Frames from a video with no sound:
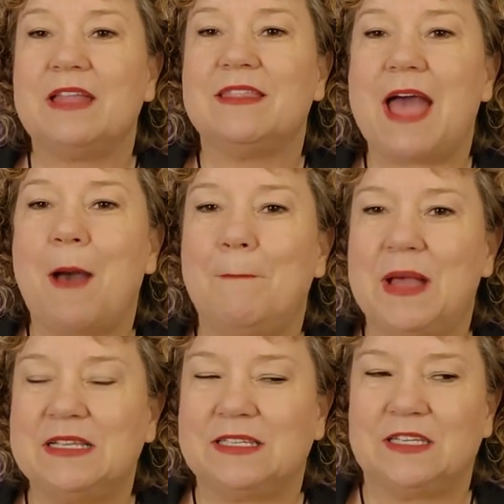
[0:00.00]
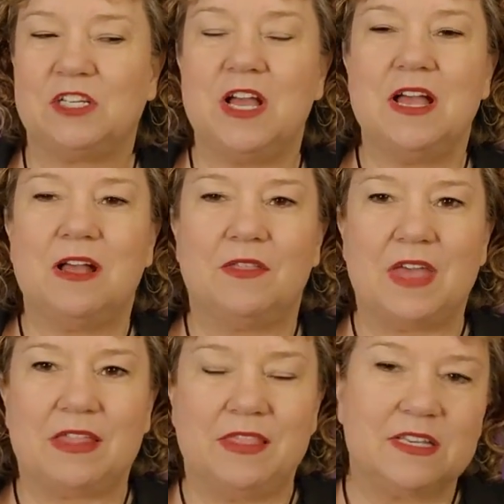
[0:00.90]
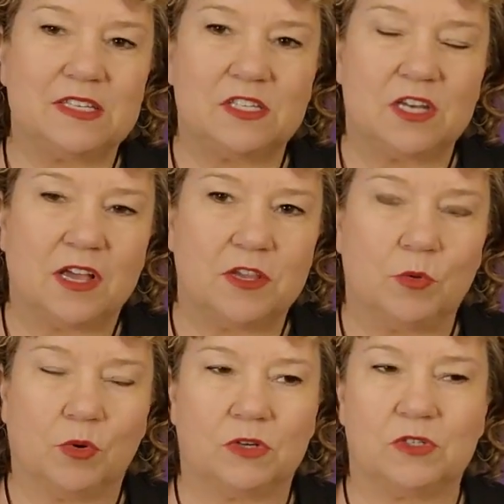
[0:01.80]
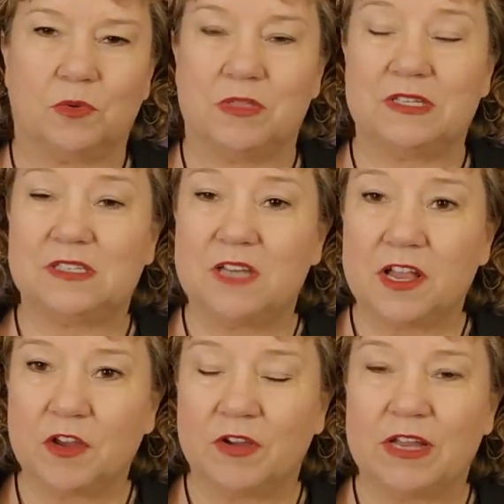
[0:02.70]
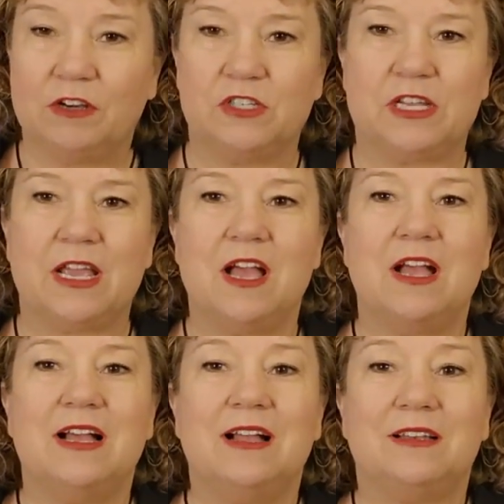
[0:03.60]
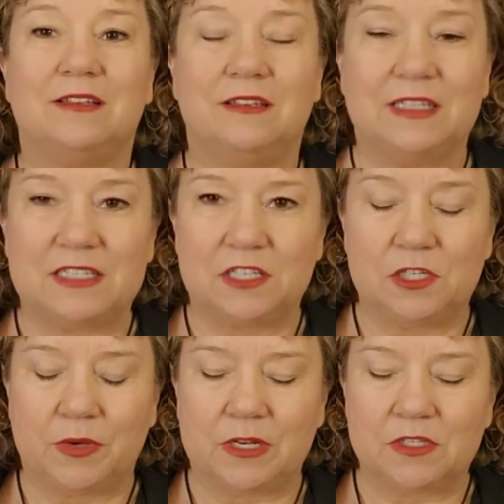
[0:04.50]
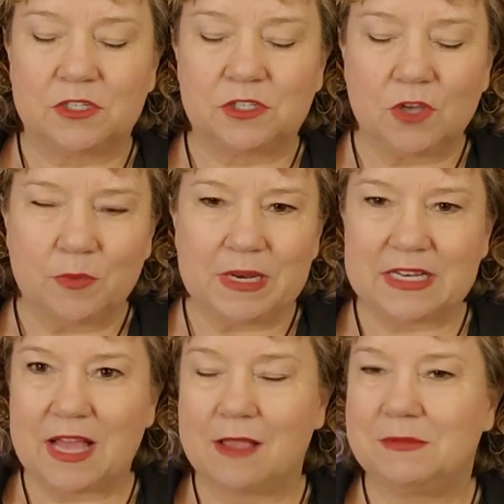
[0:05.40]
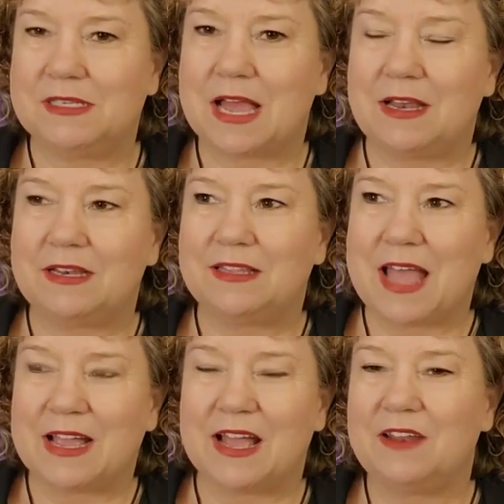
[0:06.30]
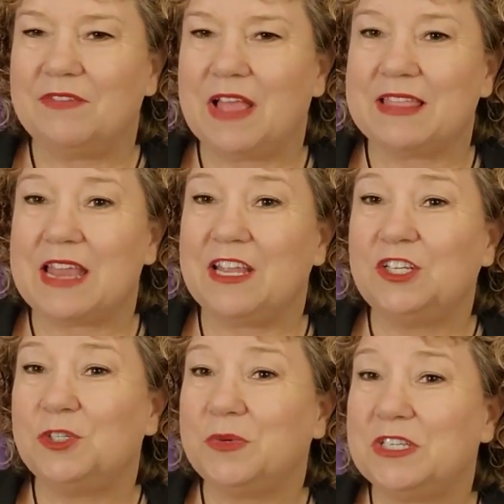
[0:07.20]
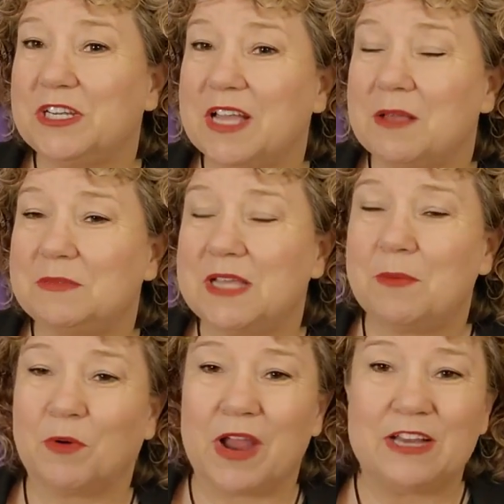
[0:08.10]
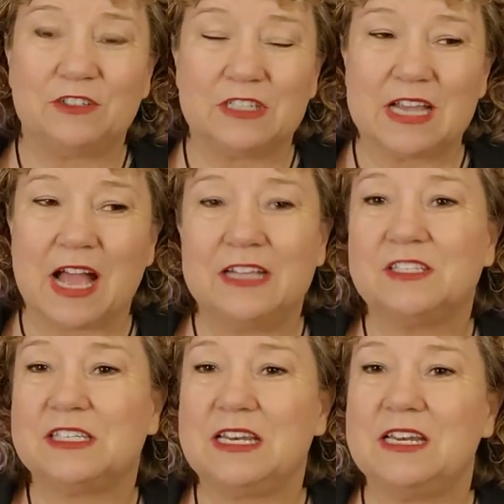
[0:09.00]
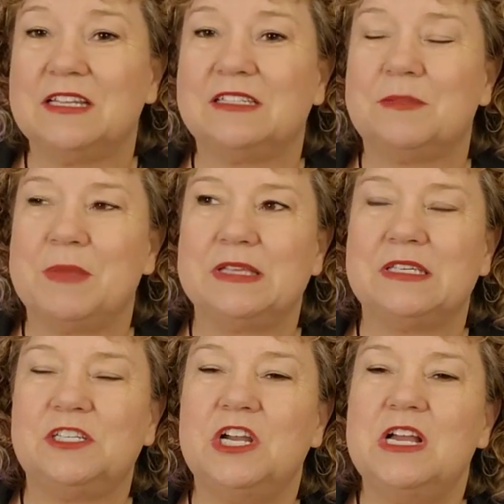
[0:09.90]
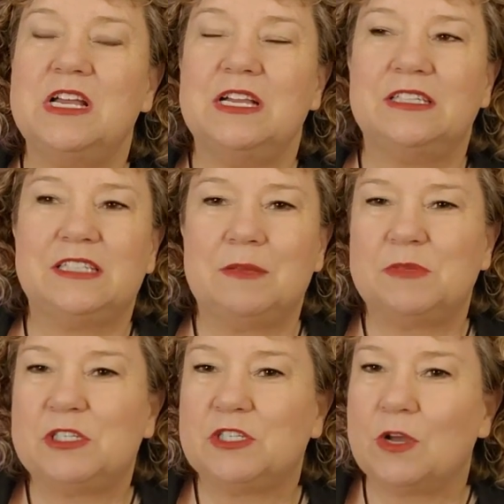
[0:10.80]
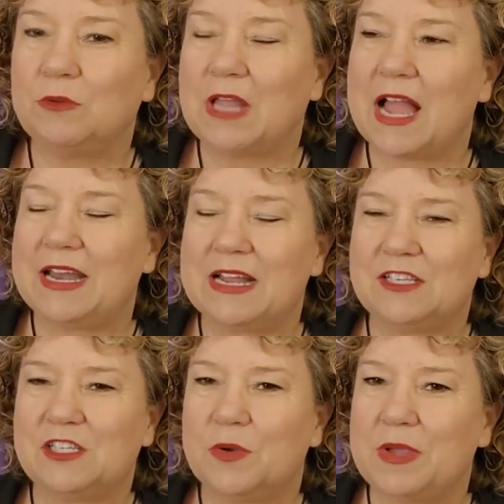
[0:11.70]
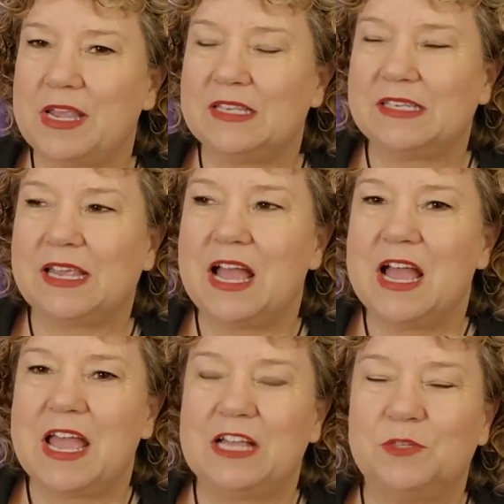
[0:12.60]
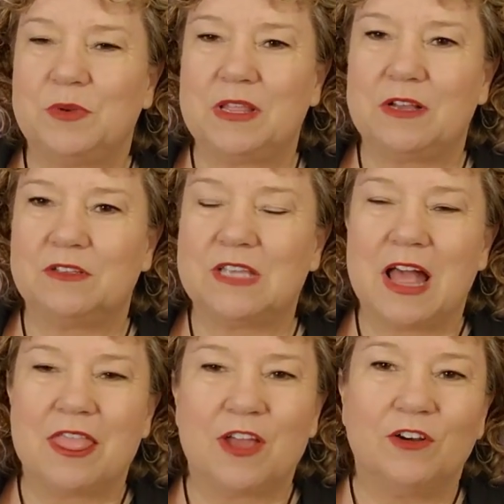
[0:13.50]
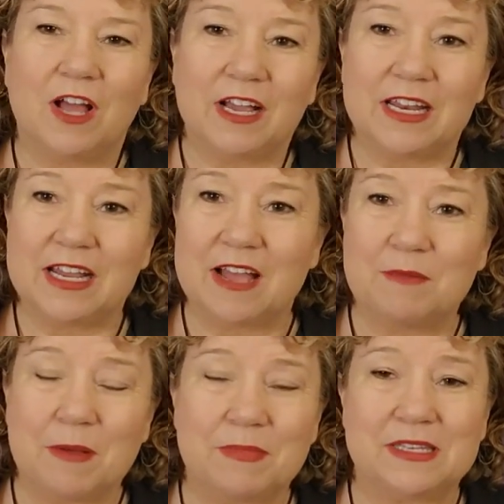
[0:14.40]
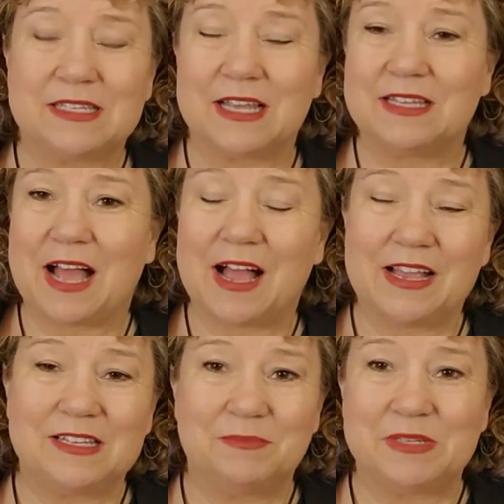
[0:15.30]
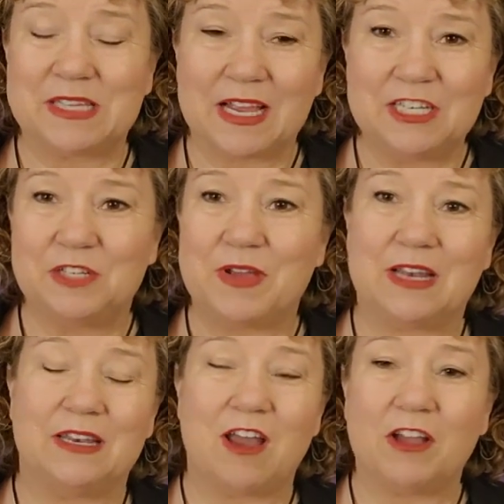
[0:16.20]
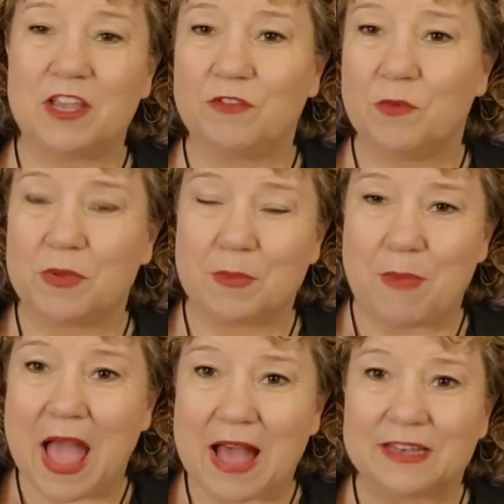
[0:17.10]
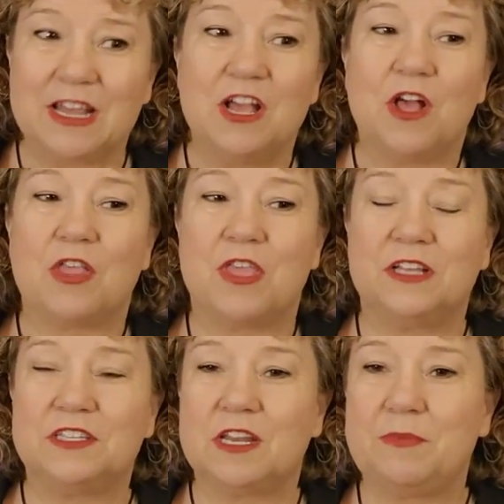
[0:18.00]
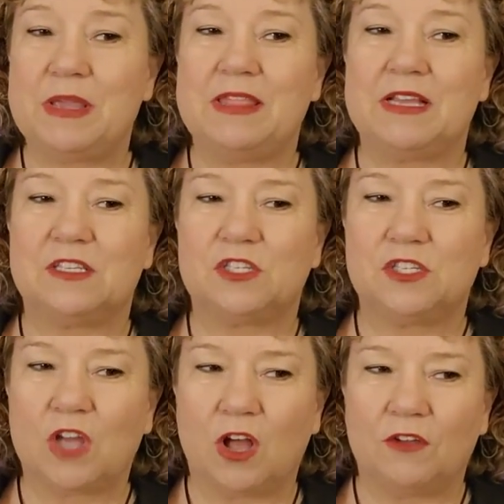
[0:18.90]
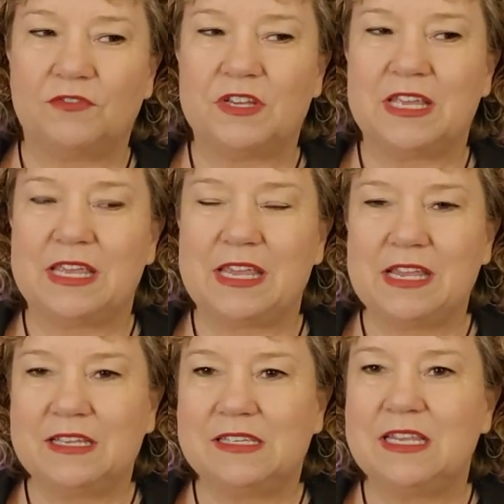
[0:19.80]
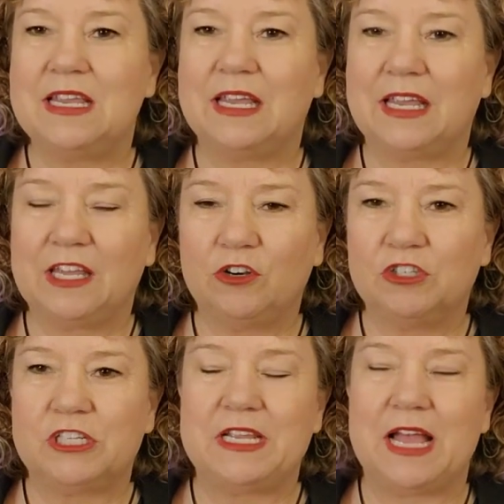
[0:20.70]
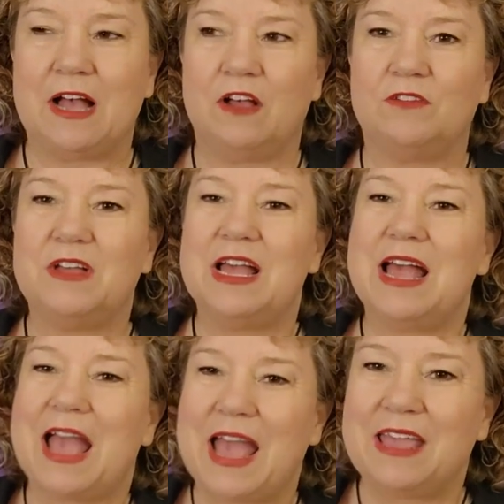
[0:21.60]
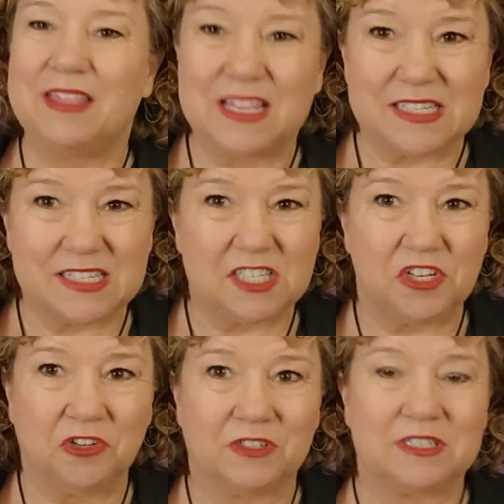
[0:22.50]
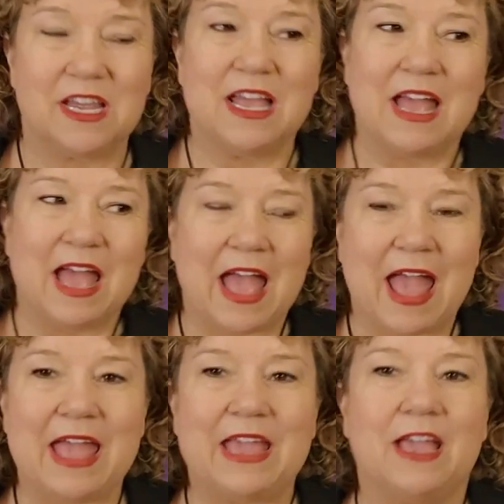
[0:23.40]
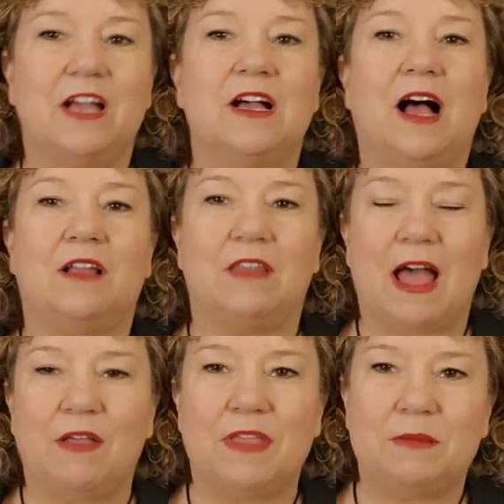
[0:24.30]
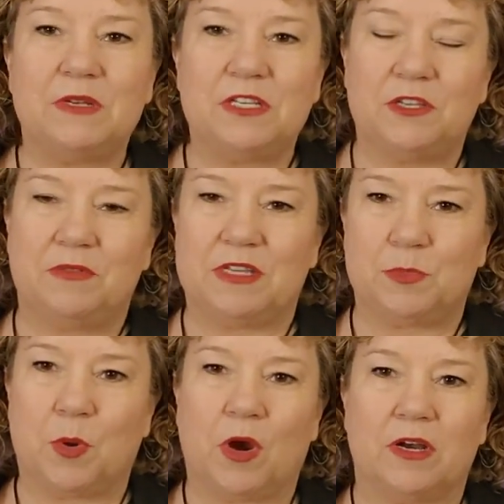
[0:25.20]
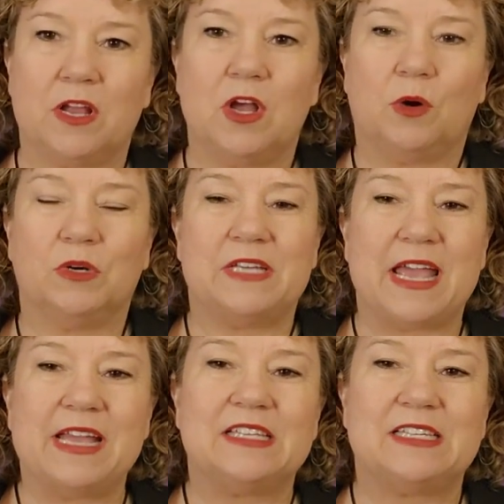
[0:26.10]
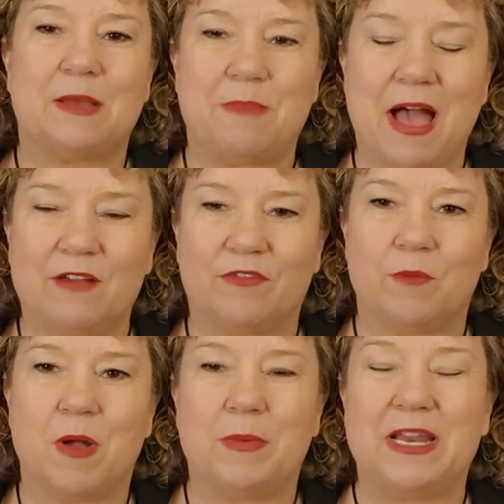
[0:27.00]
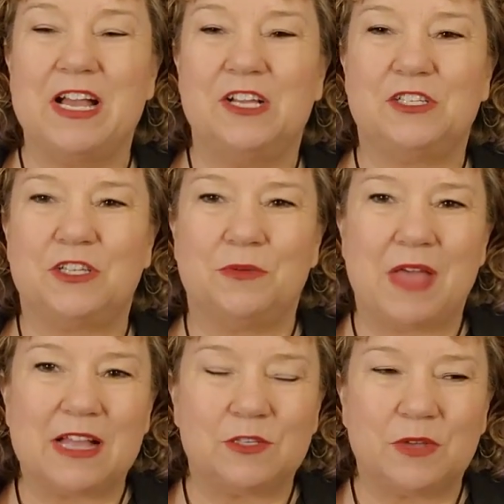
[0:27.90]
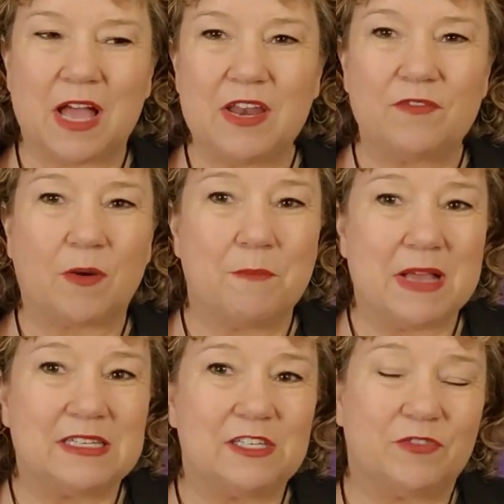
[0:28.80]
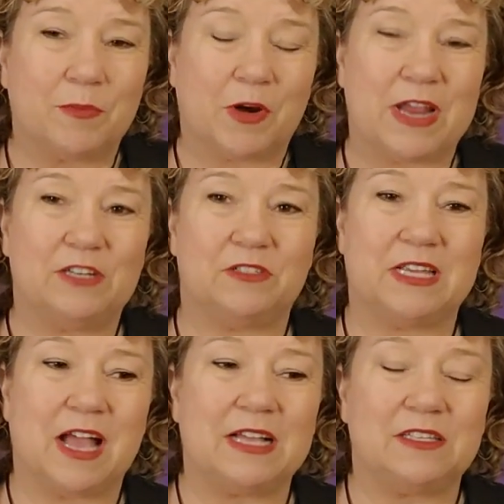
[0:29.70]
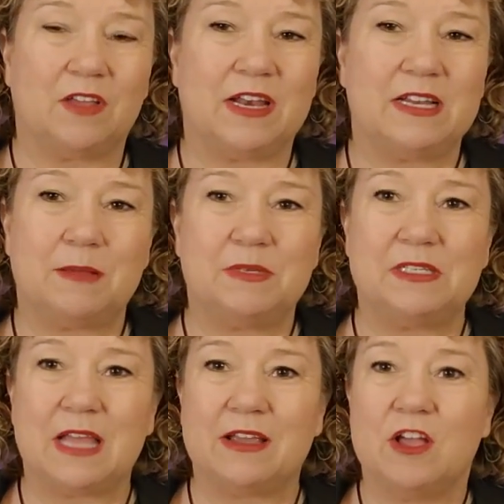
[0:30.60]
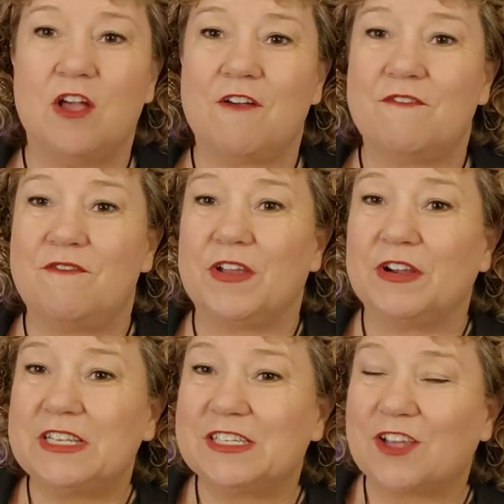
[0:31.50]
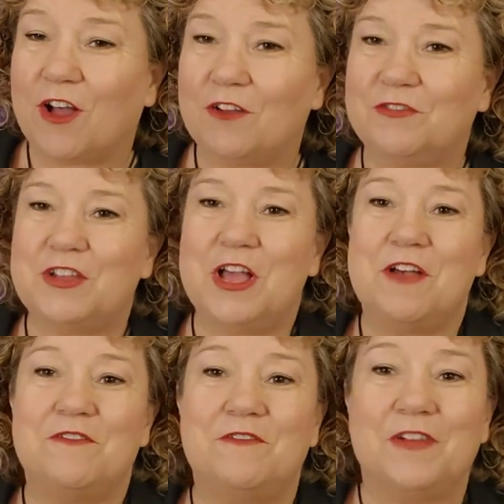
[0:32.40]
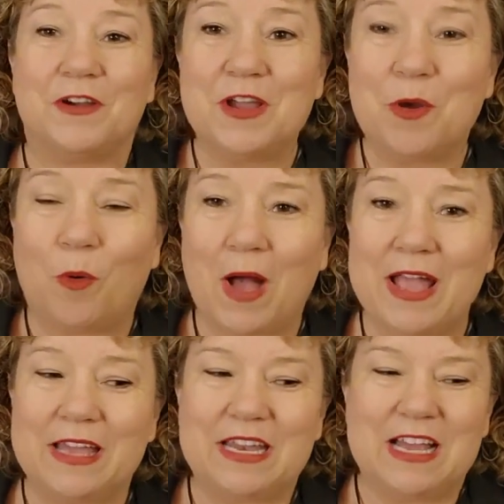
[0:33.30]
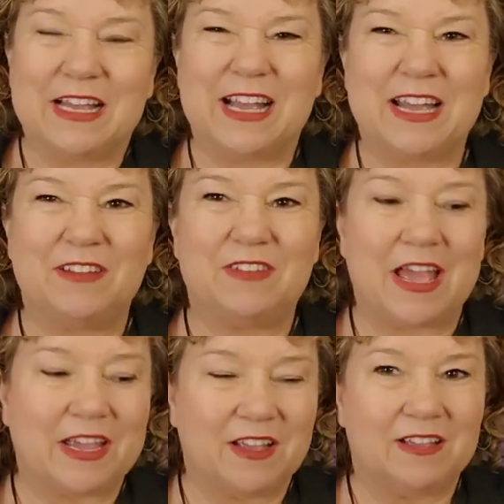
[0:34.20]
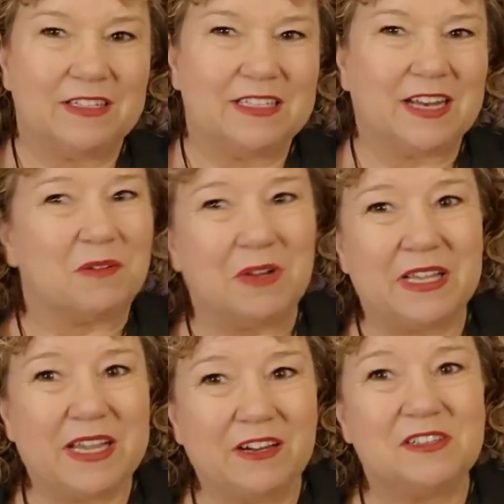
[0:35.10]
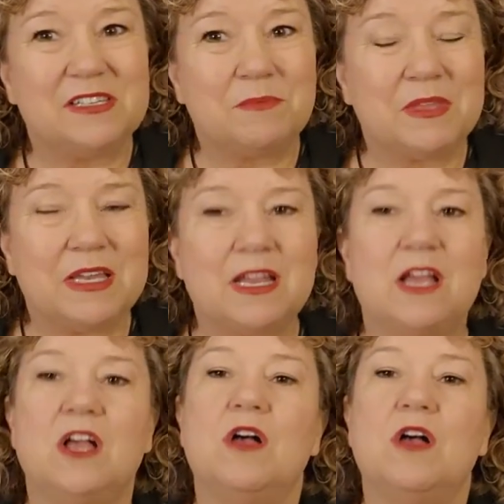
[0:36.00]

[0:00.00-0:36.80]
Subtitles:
get that message that this is not yours, or this is not your energy, listen to it. So many times that kind of like that intuition comes up, our angels and guides sending us the message seems so light and so easy. It's one of those, they're not going to come up beside you and knock you over with a bat. It's going to be this soft, easy energy of, hey, this isn't yours. Hey, allow them to do this part, or take a step back for a moment. So that's kind of our message from our angels and guides. A lot of times it's like very soft, very quiet, kind of like, did I really hear something?